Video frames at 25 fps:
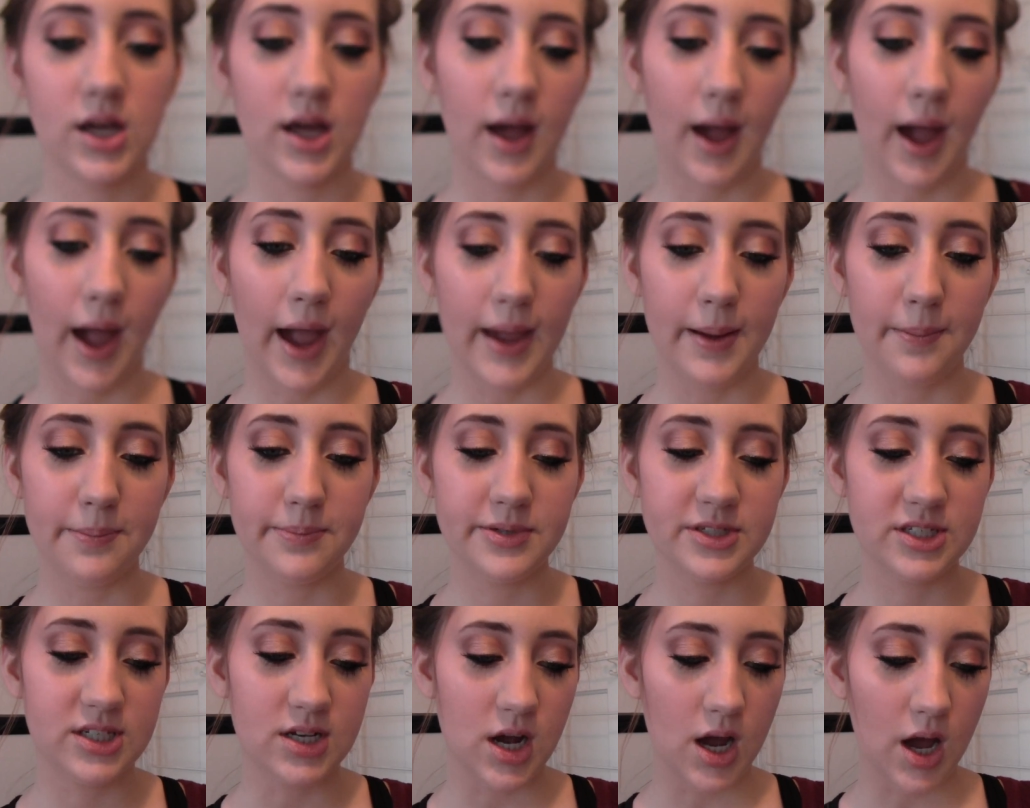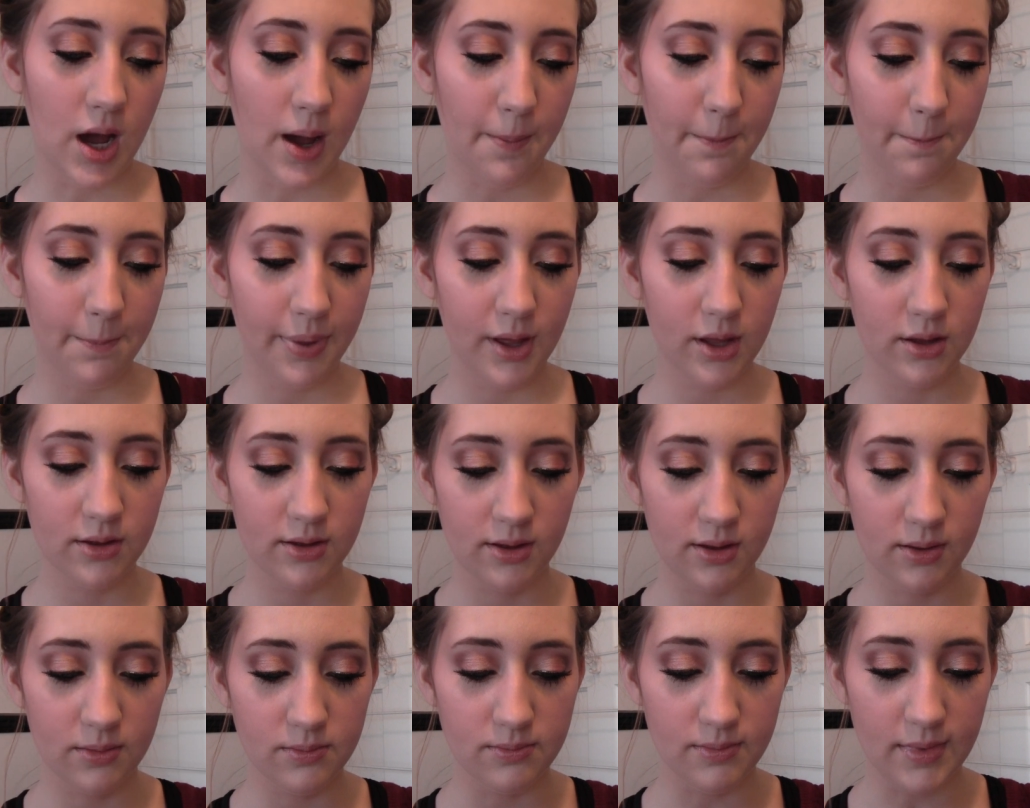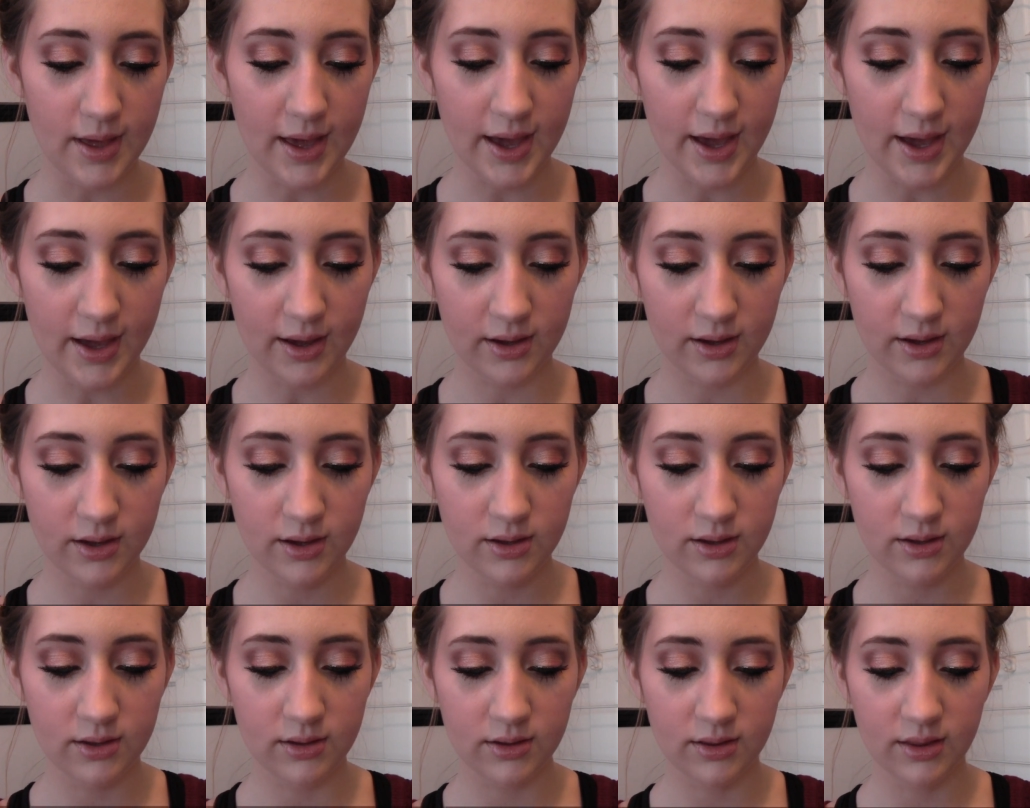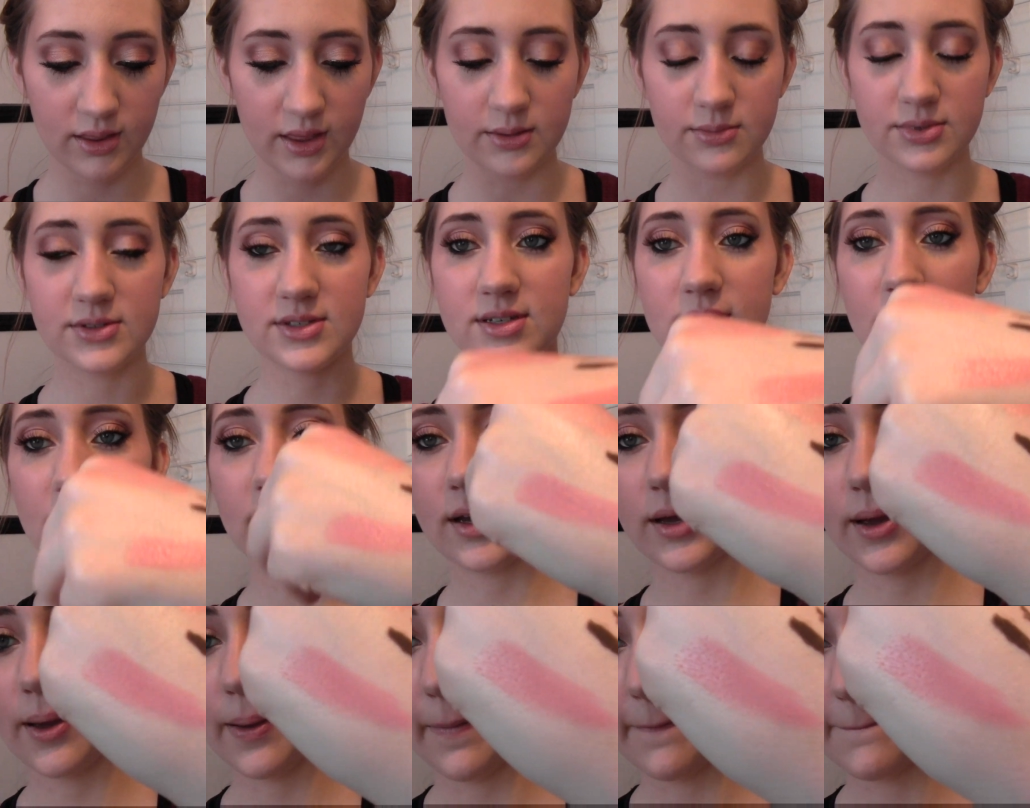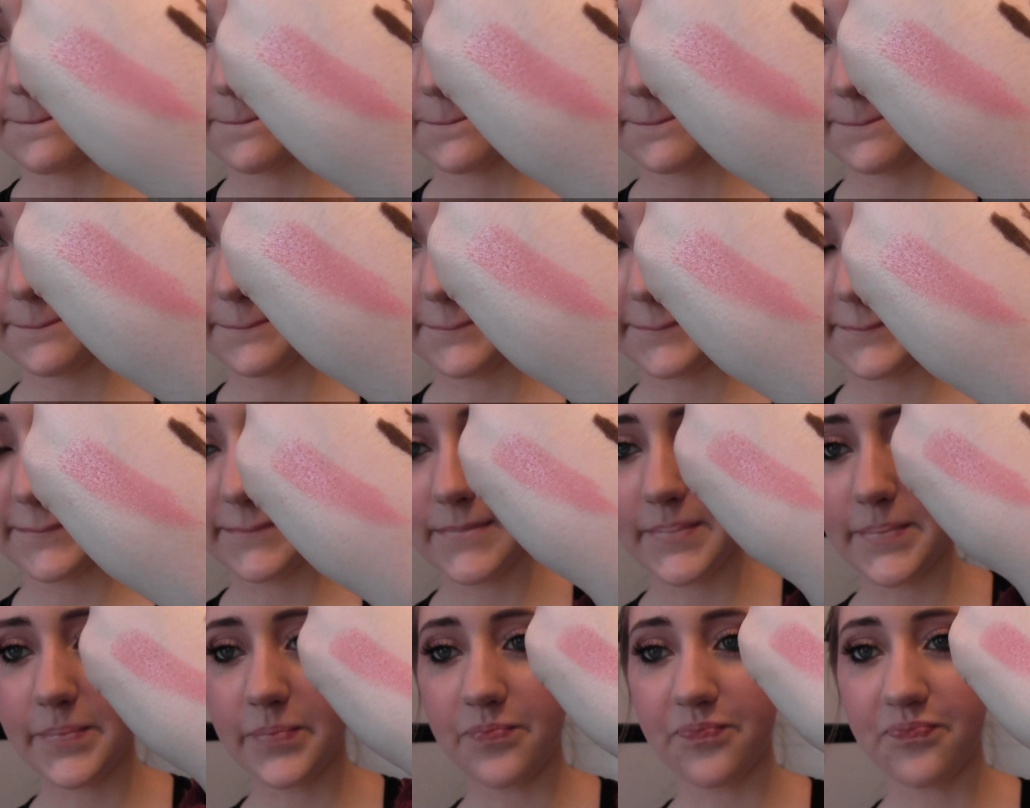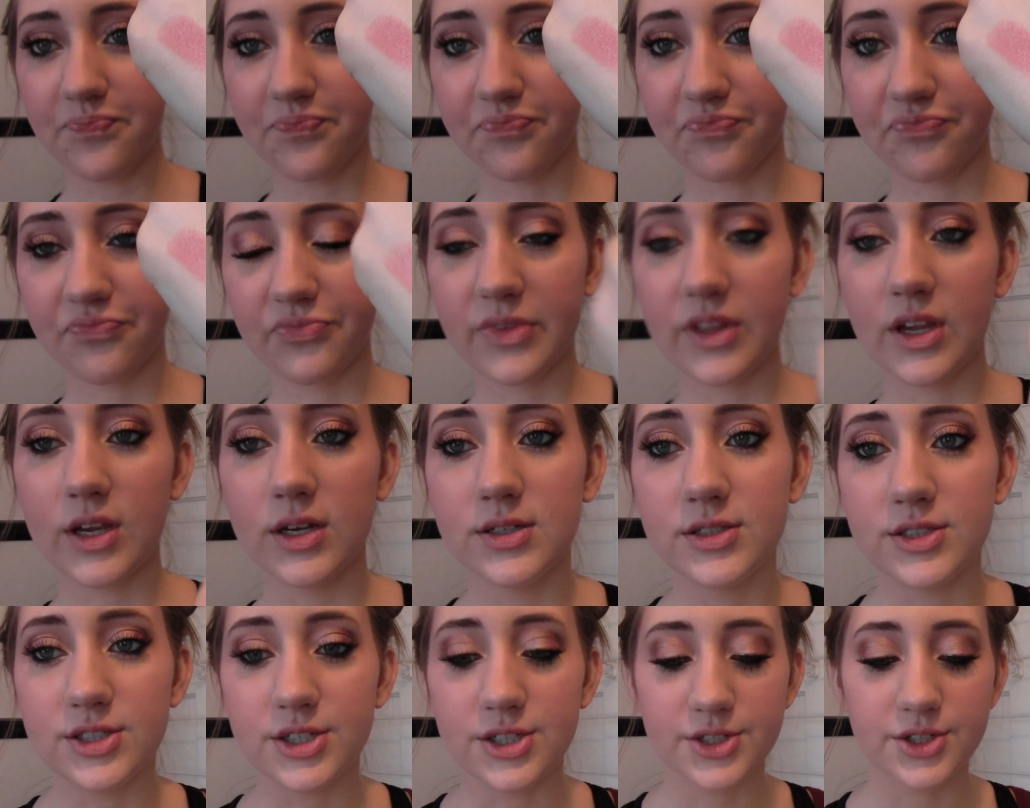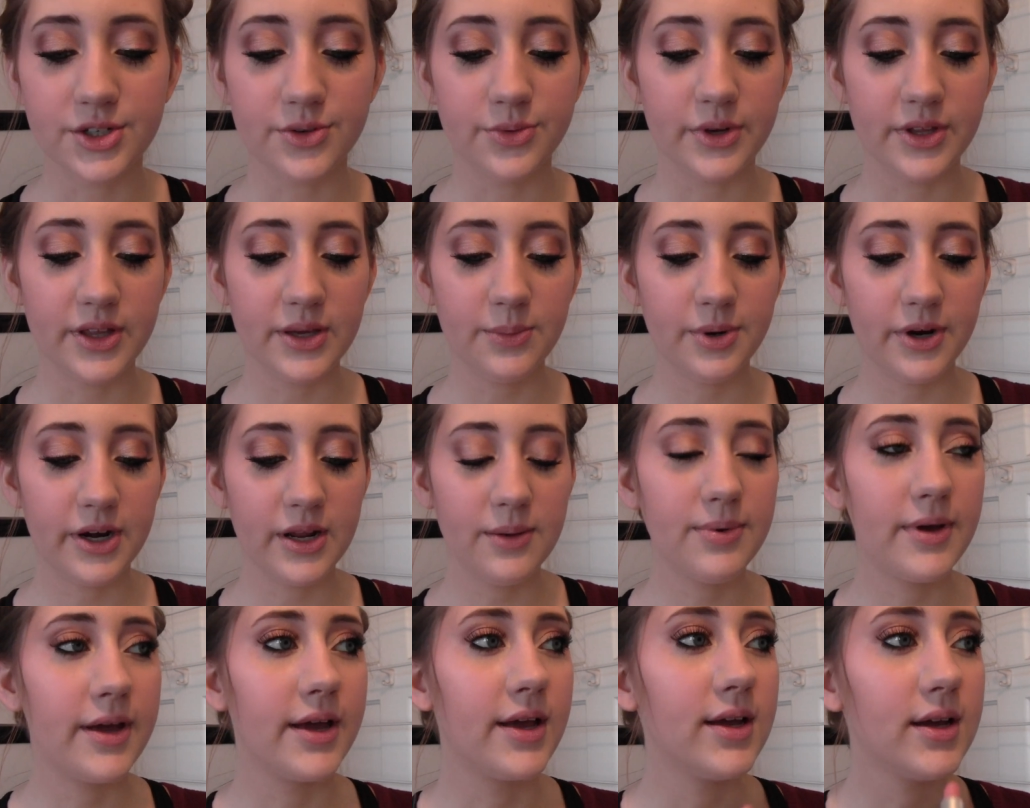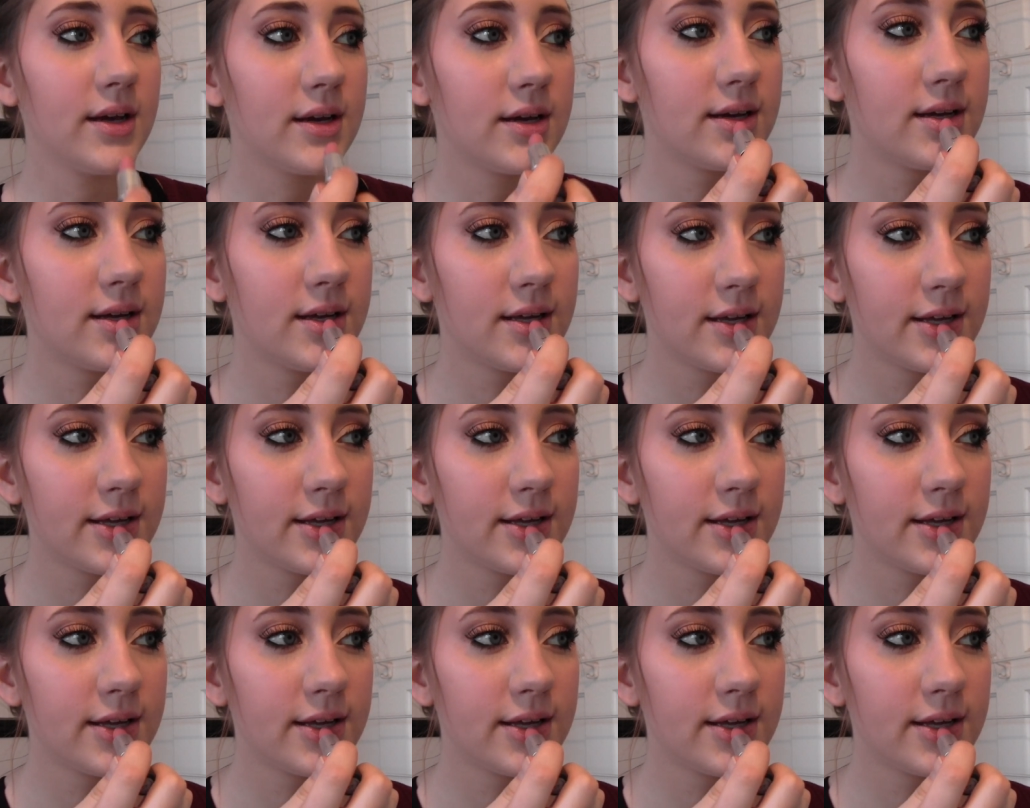hyped up MAC lipstick. It's just a really pretty pink.